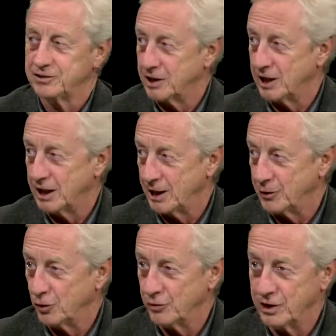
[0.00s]
that I had
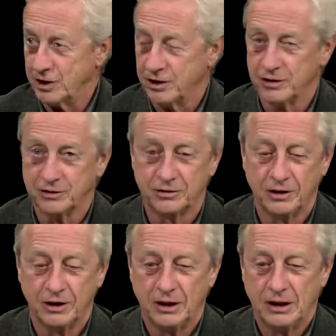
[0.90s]
over the years,
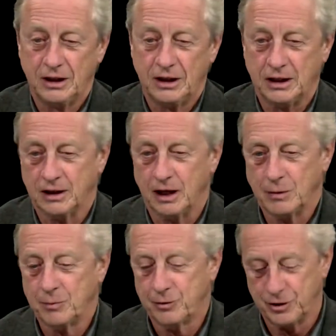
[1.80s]
and I
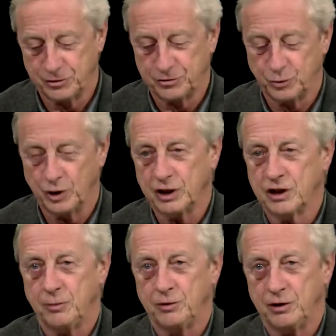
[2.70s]
remember this one
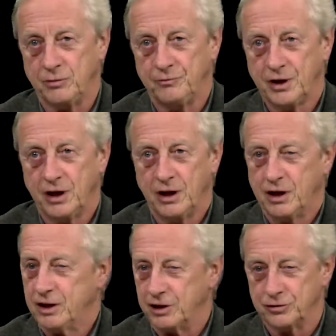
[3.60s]
couple,
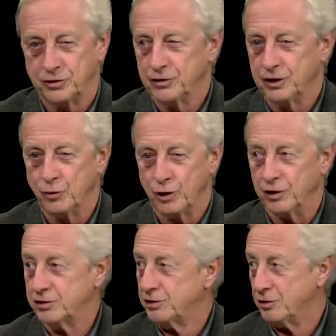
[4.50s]
they certainly
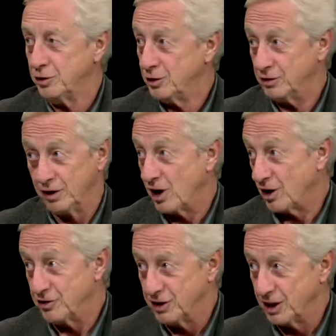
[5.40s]
weren't
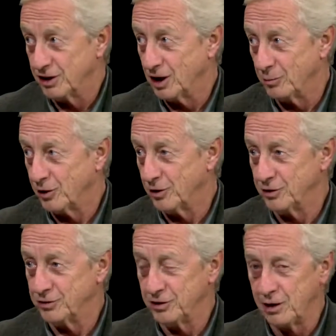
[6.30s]
large income
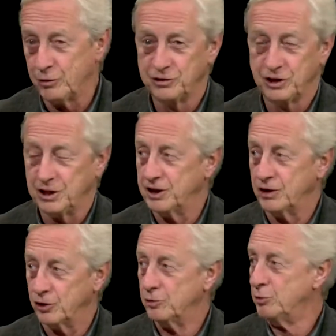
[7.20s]
earners. I would say that they
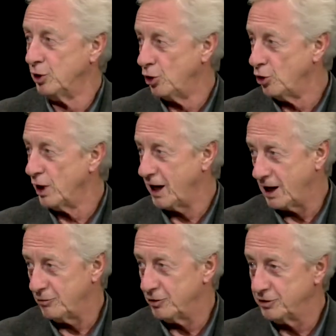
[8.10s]
were the below
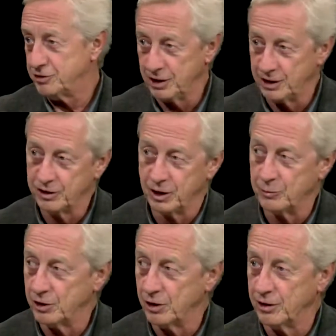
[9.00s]
average income
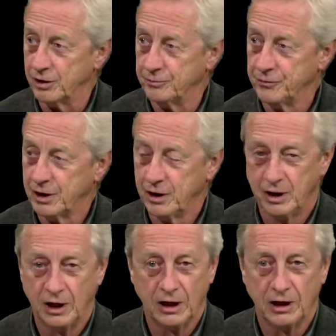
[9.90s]
earner.
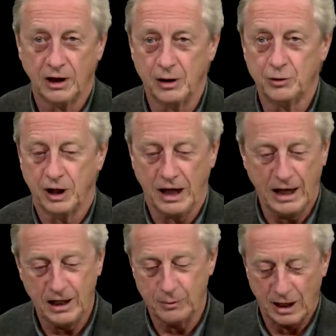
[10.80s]
Now, he was a
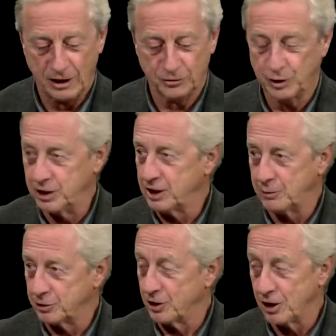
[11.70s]
handyman, so anytime
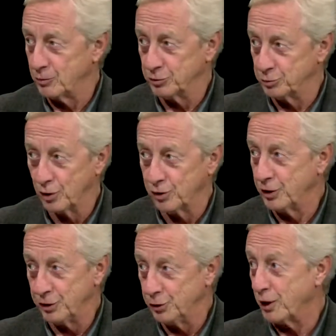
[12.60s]
the car was broken,
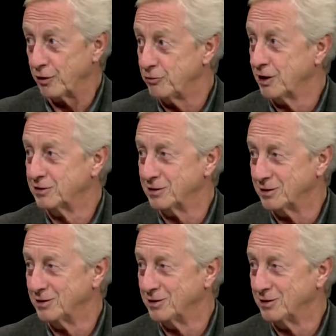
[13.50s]
he knew how to fix it.